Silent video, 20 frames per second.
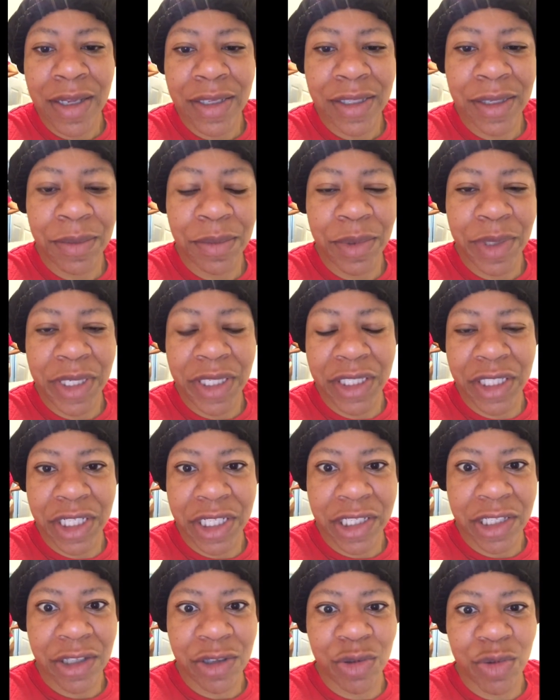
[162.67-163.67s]
to be
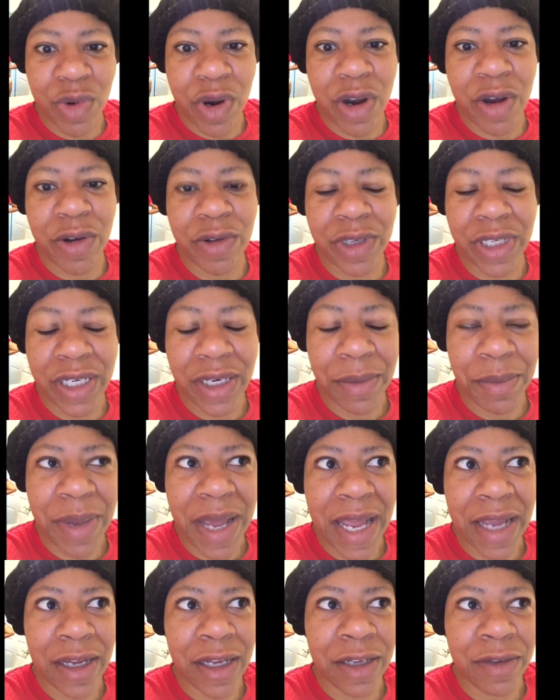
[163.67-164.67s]
just thrown in the
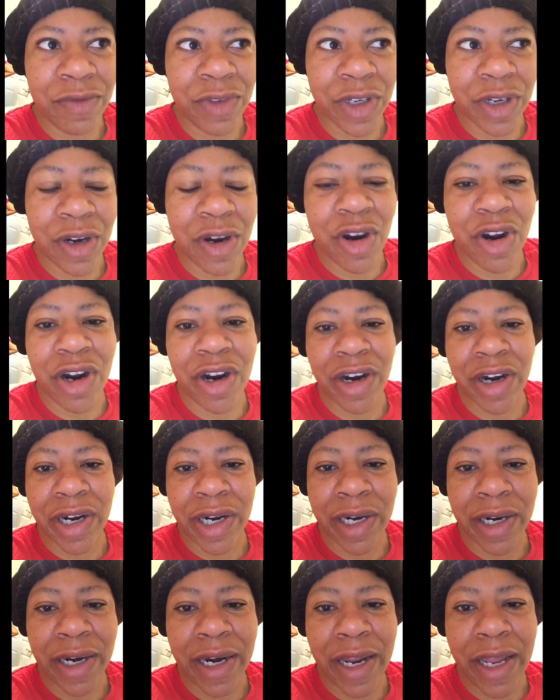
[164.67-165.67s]
back of your
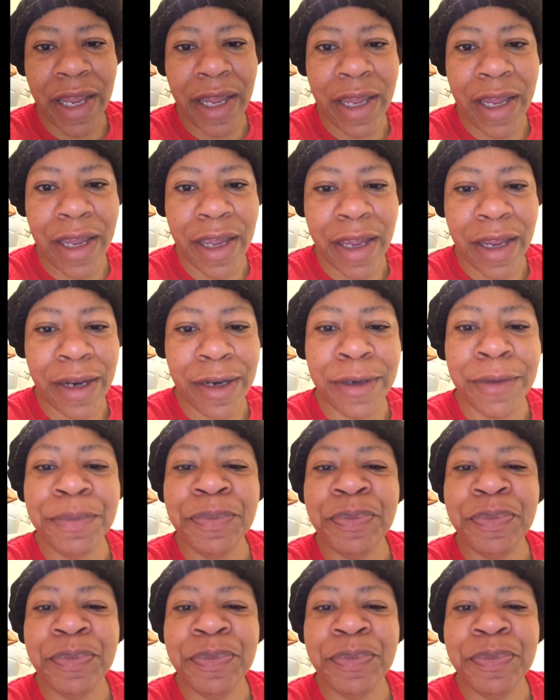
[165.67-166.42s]
car and